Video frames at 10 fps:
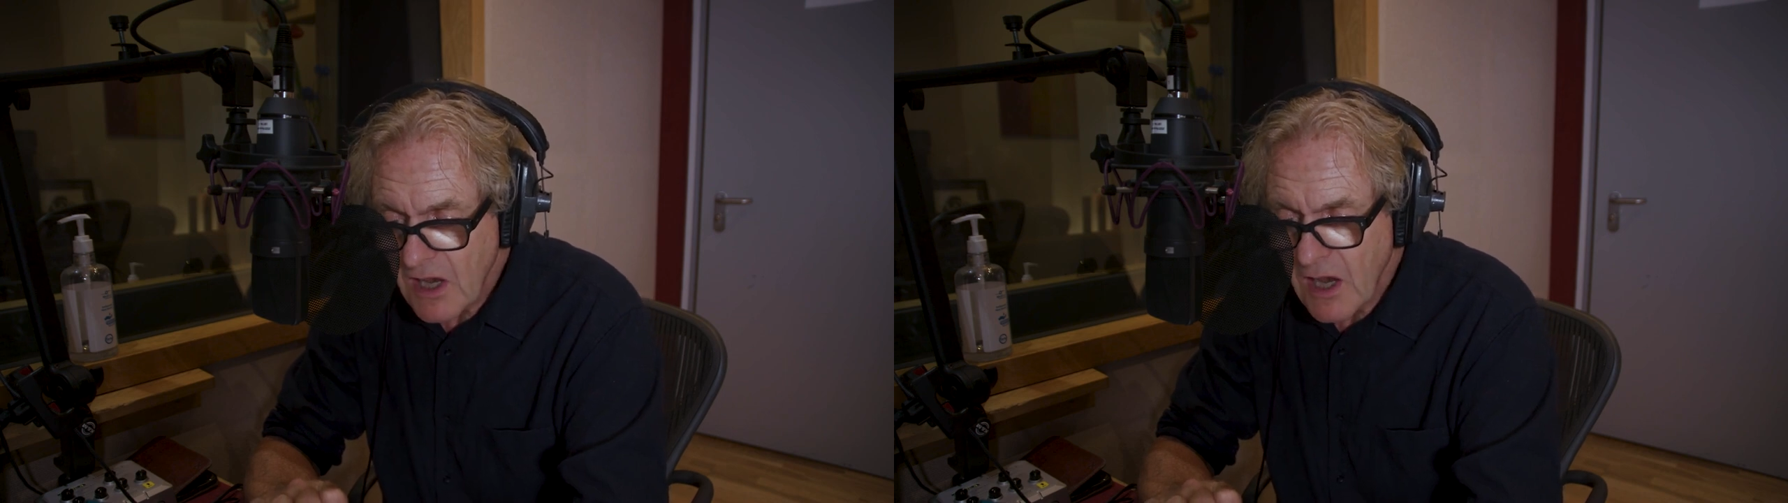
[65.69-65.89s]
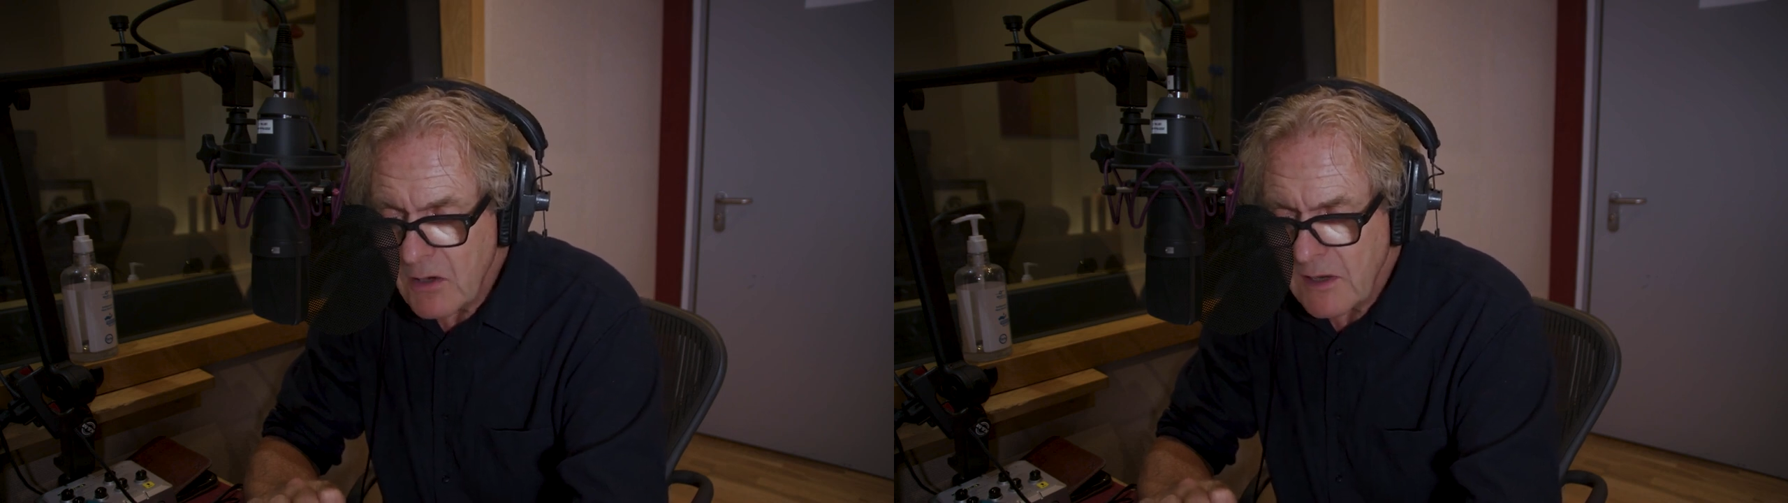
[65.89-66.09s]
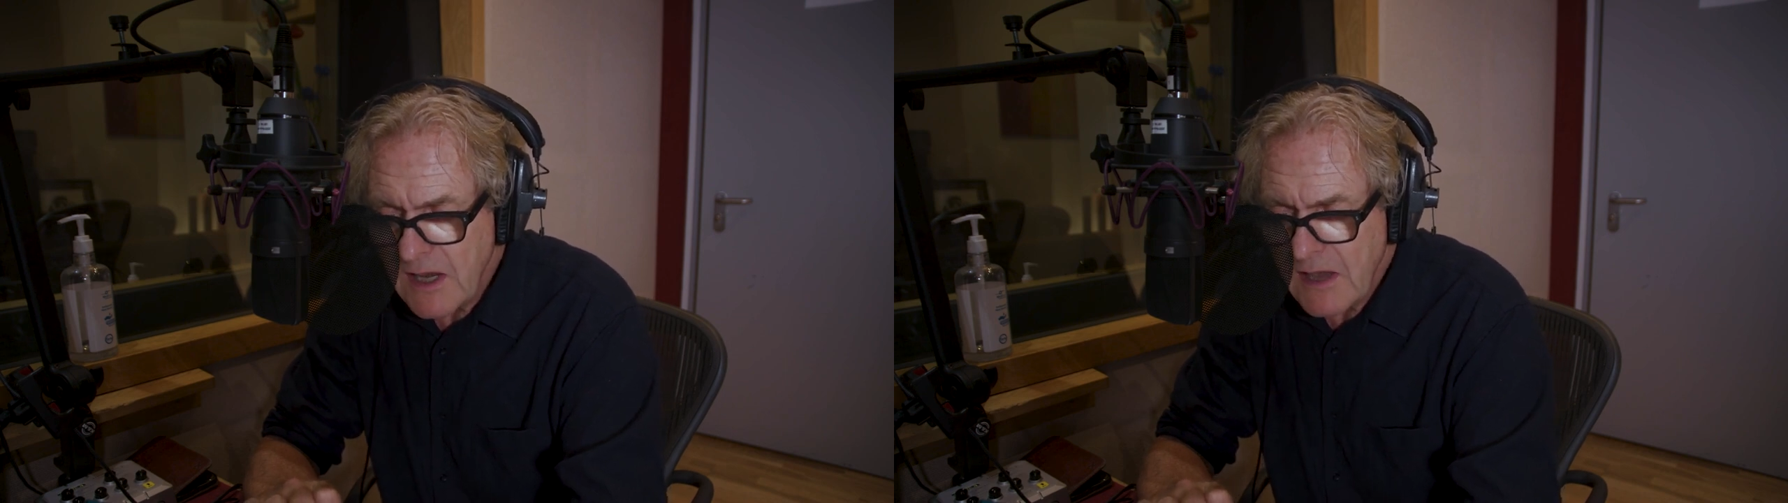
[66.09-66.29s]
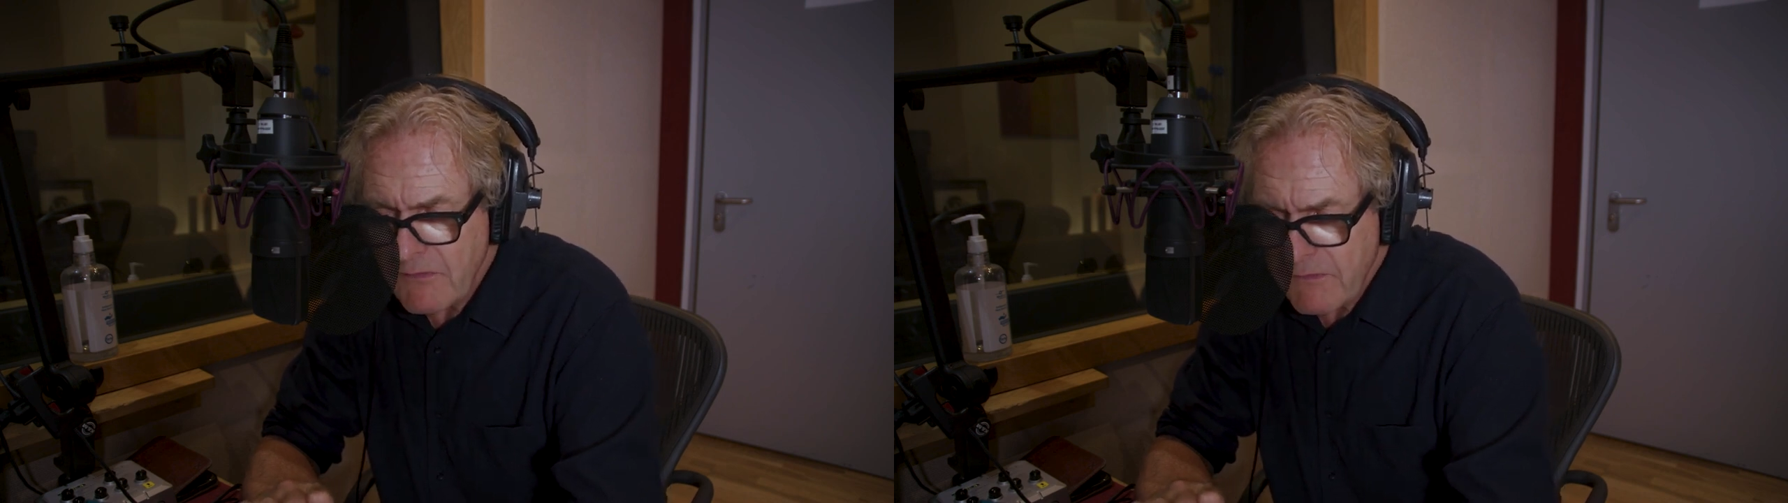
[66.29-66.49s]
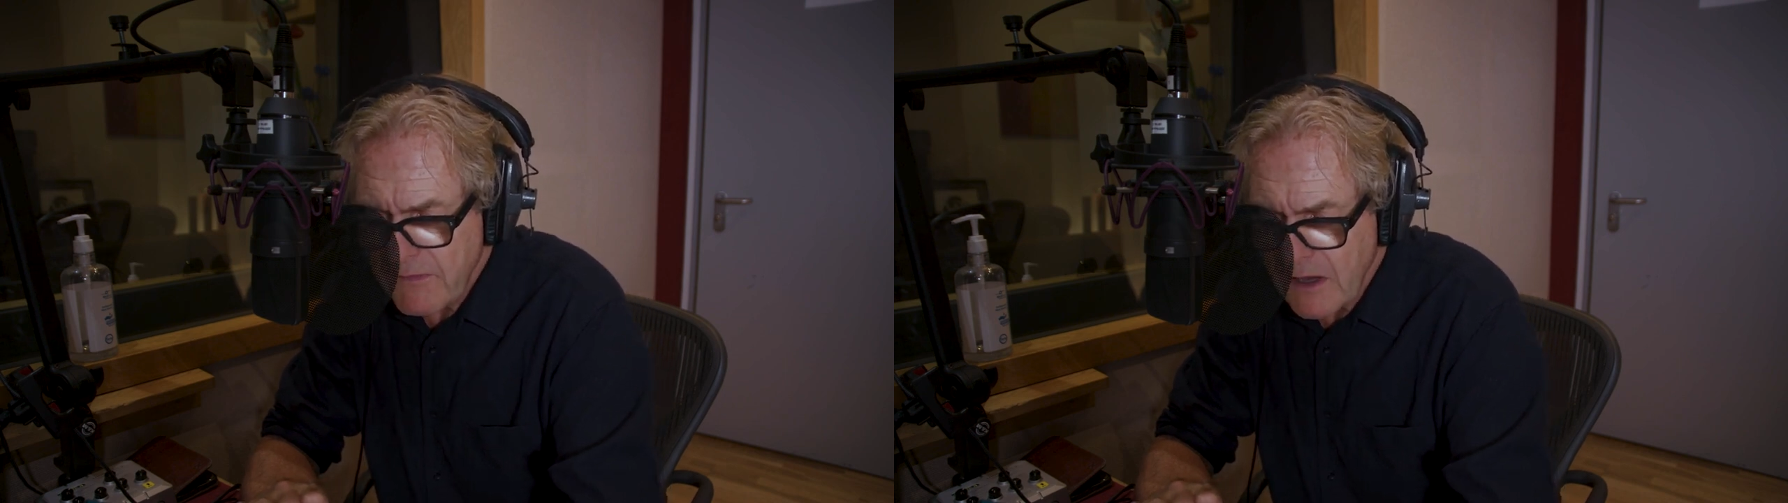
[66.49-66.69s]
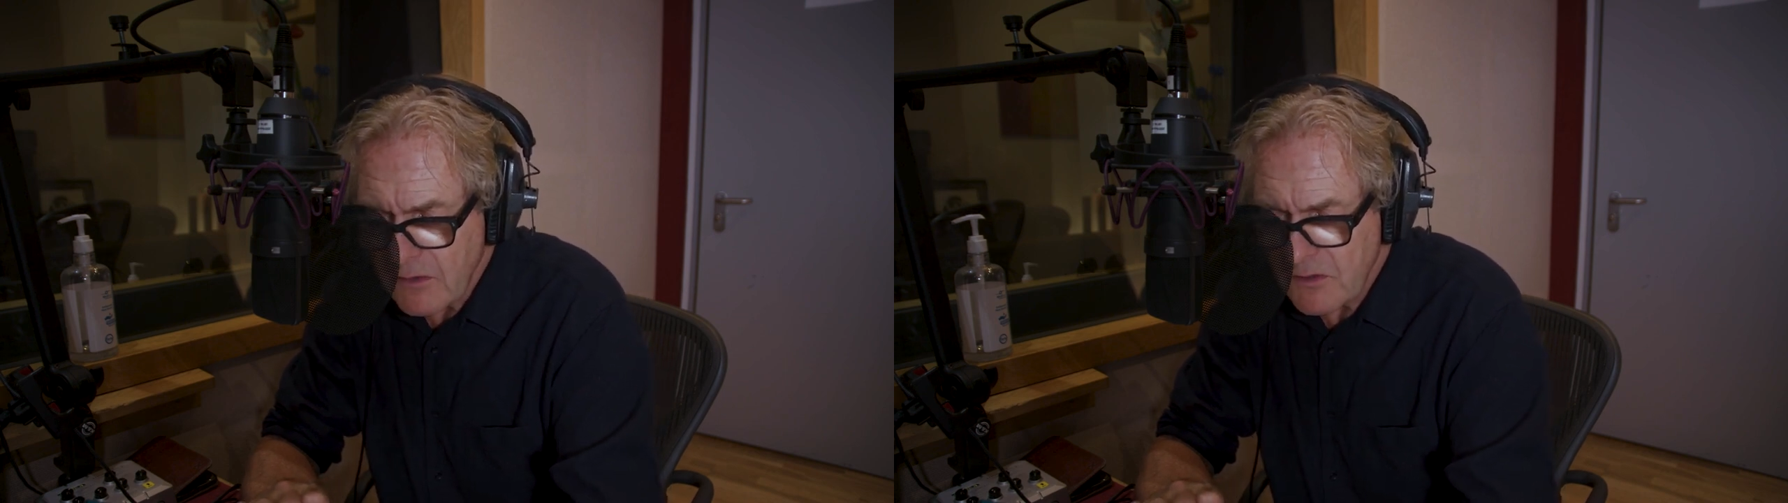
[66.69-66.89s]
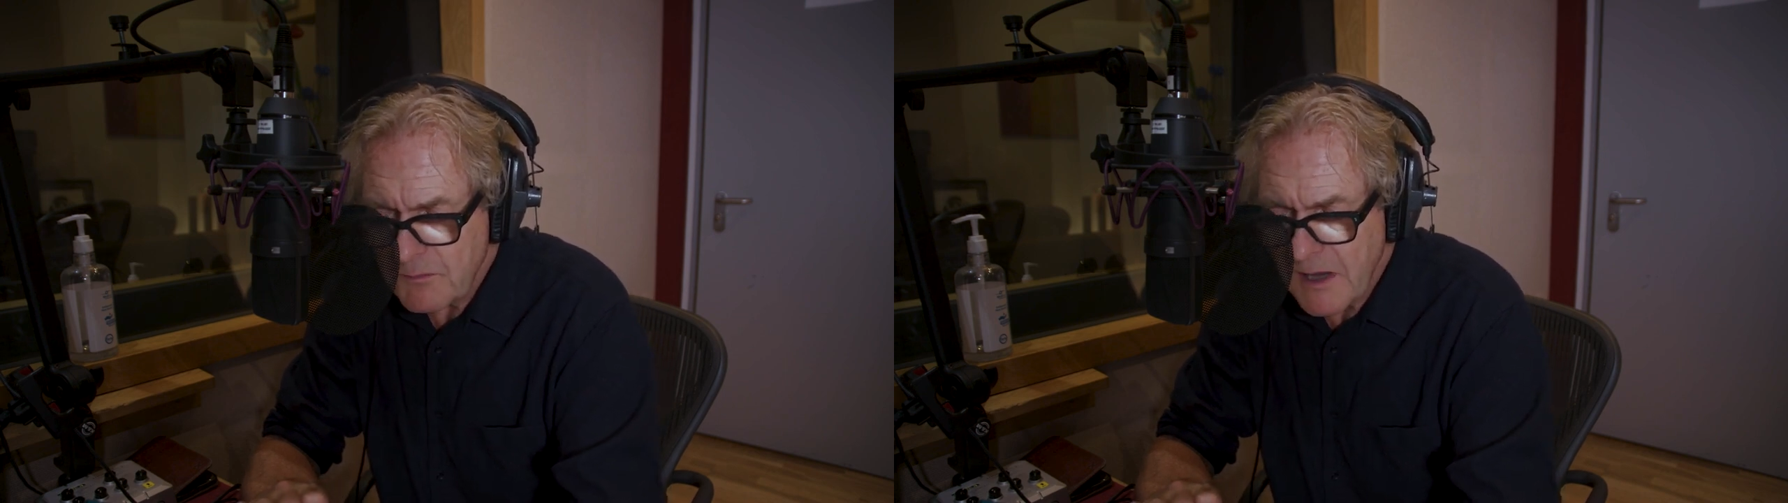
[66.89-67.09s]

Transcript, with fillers: only ever found